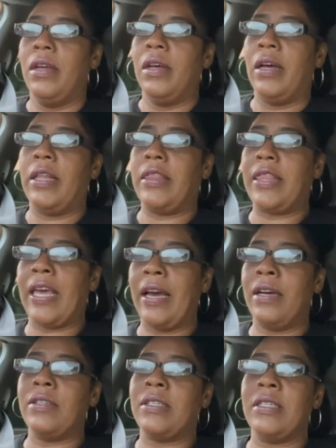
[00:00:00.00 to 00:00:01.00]
a
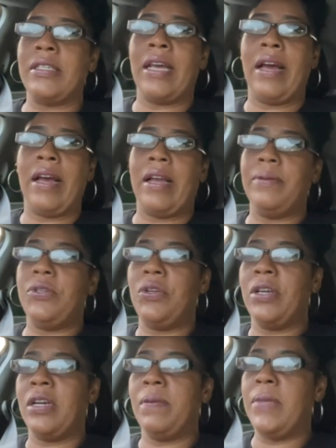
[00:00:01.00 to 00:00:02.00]
thousand times. You
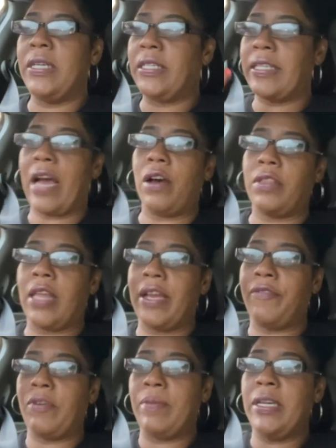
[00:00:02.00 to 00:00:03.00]
hear me south,
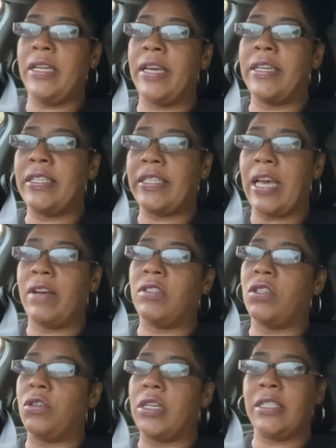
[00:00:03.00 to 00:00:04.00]
like from Indiana south.
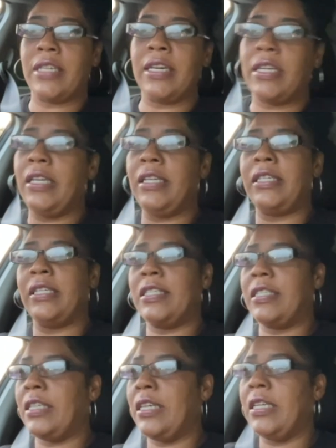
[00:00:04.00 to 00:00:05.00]
So Kentucky,
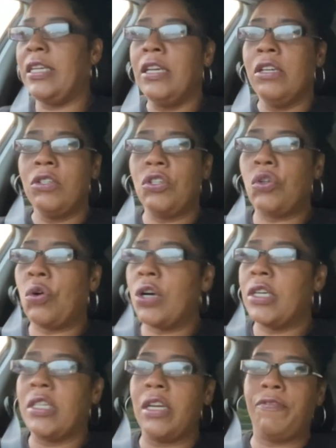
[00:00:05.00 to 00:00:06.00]
Tennessee,
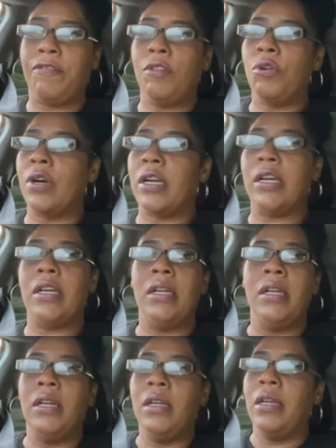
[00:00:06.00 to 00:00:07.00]
Georgia, Florida.
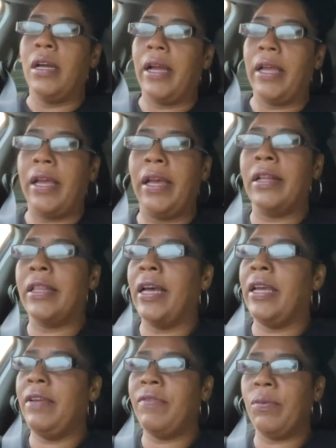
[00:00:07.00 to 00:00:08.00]
Hell,
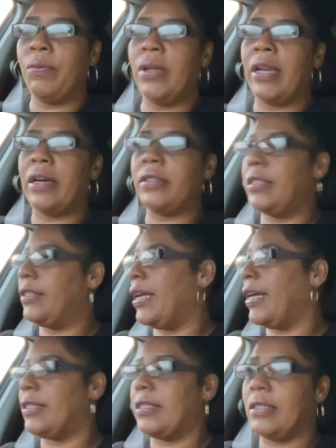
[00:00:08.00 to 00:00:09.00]
I even went out to
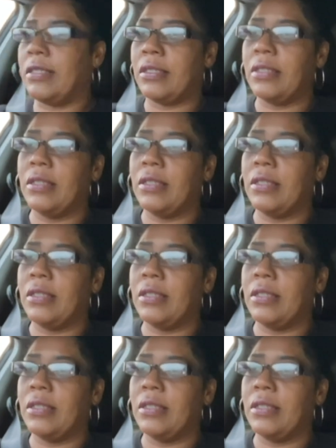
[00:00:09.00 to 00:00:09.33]
Texas.